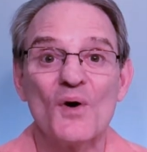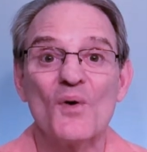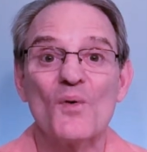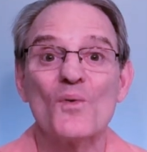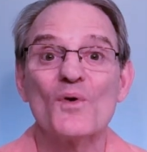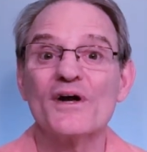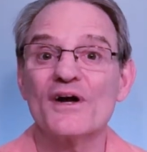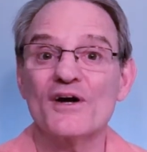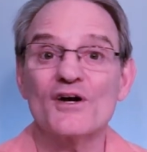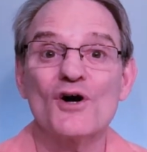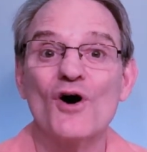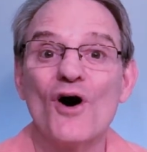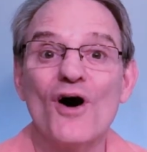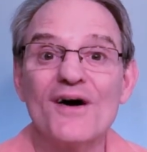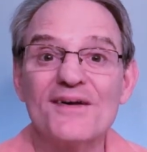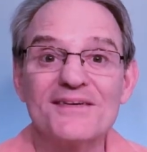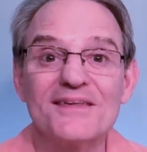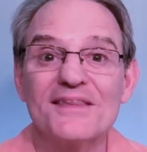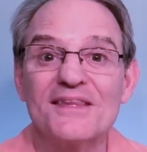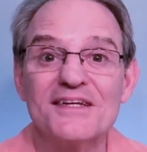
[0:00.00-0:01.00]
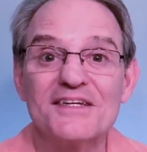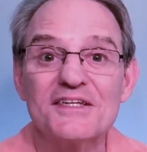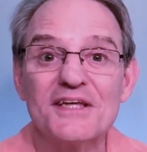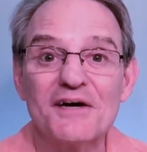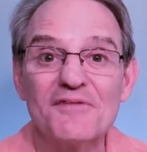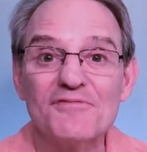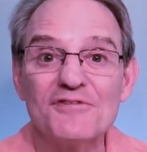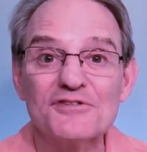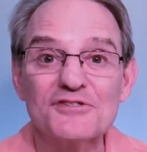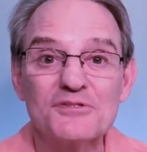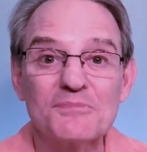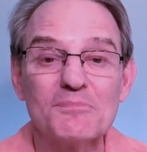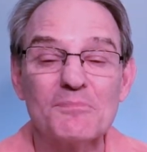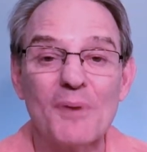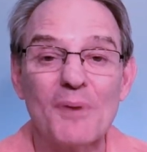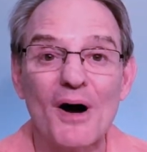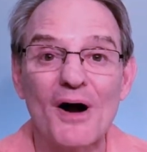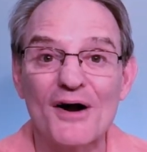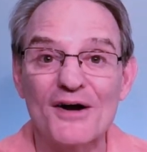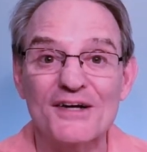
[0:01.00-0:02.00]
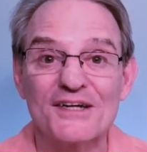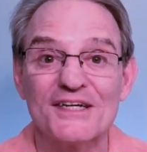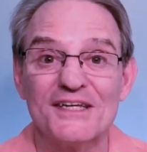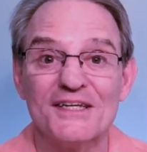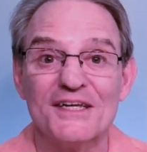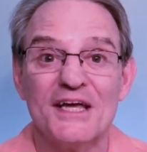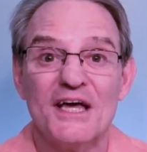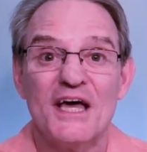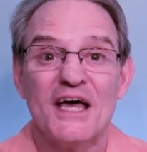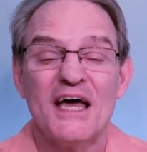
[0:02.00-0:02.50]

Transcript: we are caught in the devil's bargain,